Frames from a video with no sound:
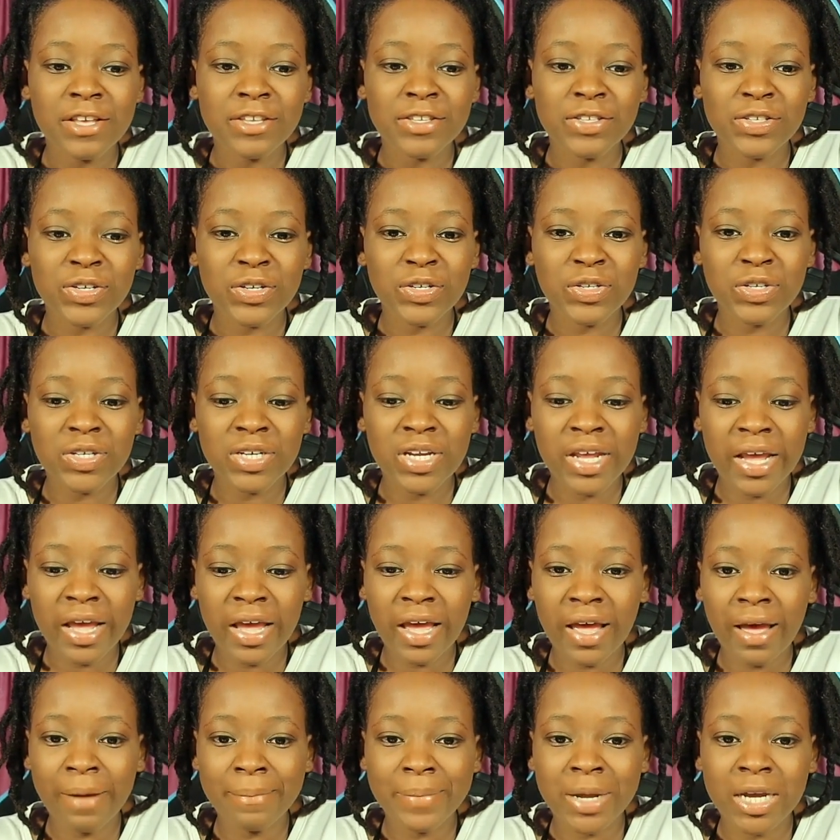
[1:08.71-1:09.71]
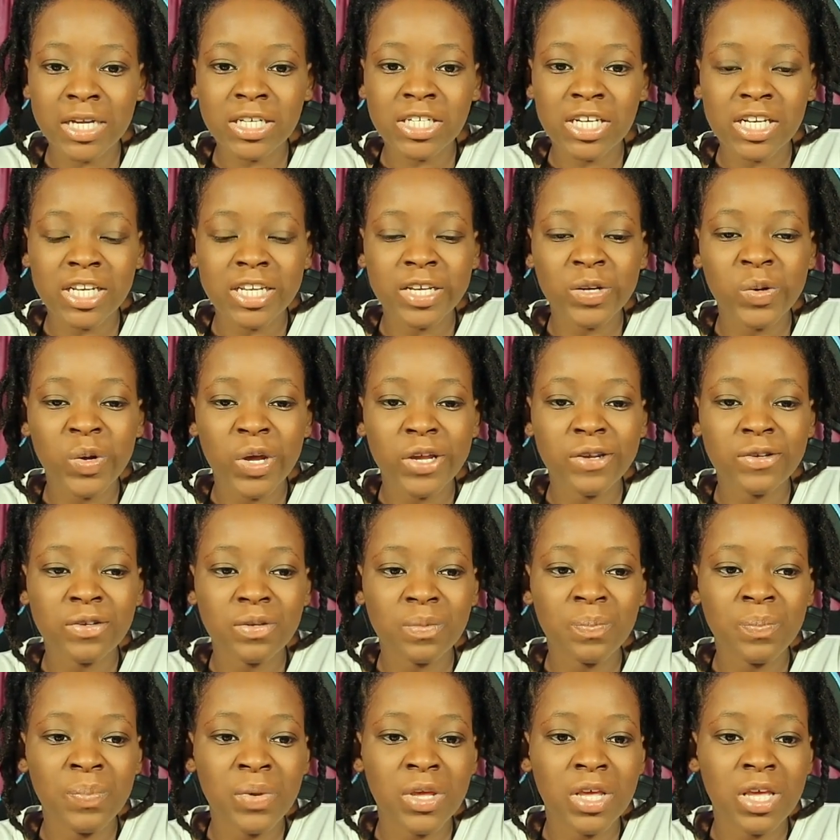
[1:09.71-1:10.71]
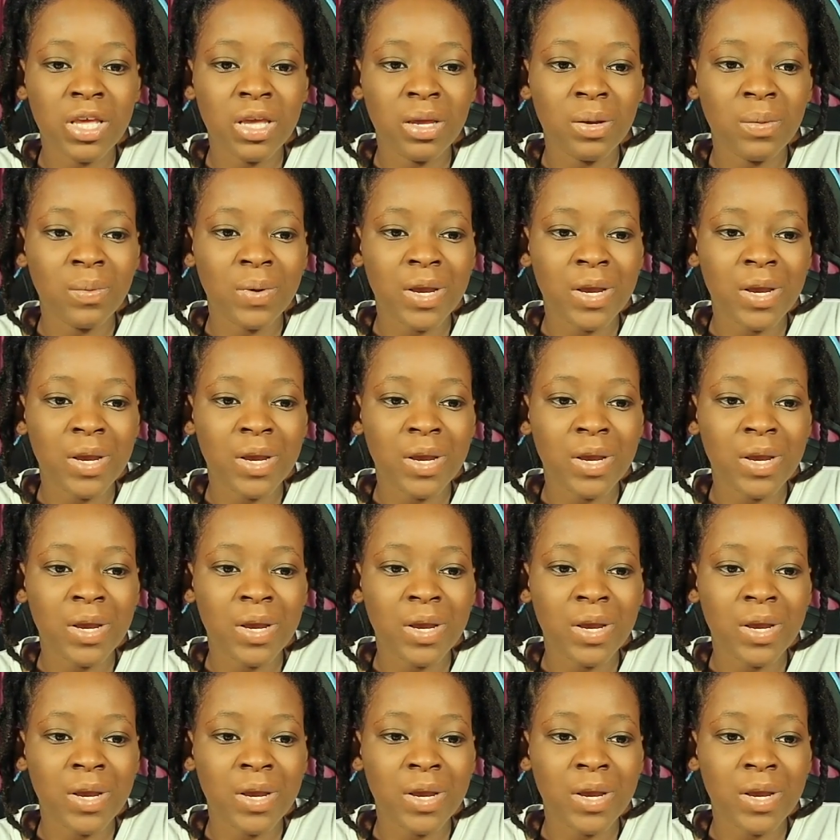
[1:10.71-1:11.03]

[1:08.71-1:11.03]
So today I'm actually going to be